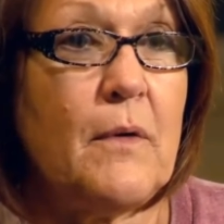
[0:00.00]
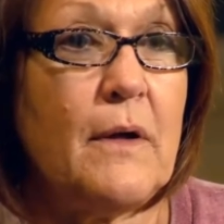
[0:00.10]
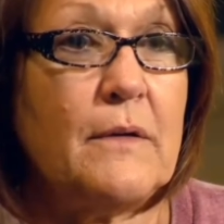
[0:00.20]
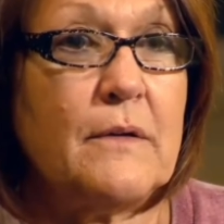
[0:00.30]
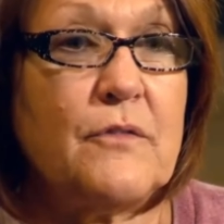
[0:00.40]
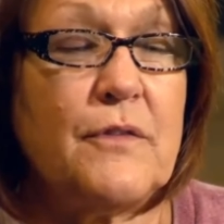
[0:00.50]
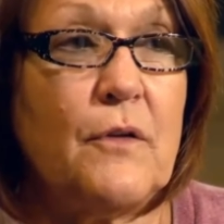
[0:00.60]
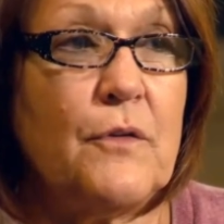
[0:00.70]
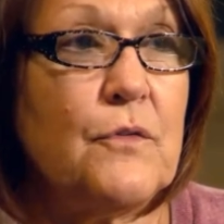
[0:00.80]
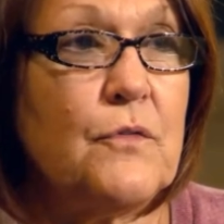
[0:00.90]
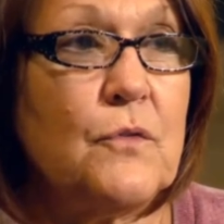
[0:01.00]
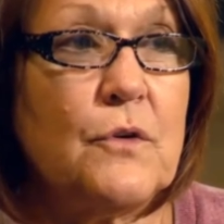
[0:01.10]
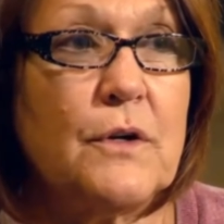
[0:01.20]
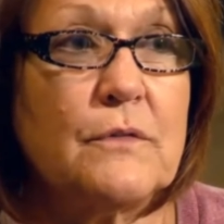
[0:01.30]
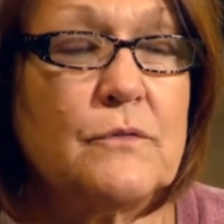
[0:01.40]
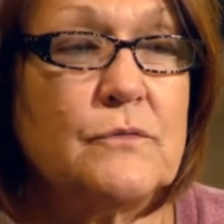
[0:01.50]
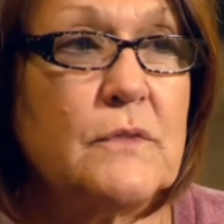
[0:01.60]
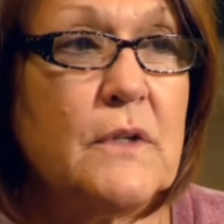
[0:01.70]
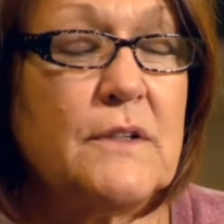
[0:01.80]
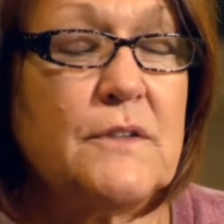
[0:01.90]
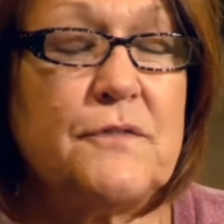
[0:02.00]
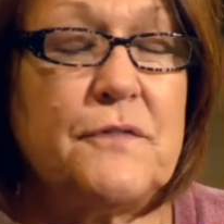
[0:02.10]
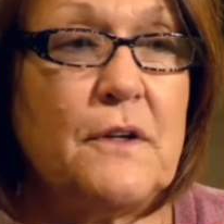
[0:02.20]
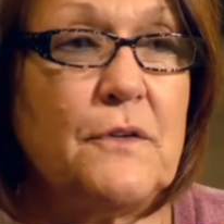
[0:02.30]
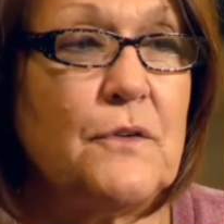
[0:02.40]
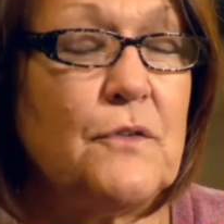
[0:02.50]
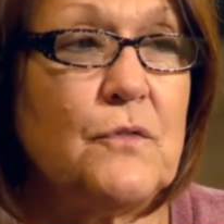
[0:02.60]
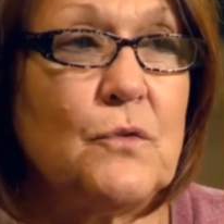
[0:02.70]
I just fell to the floor. I just fell to the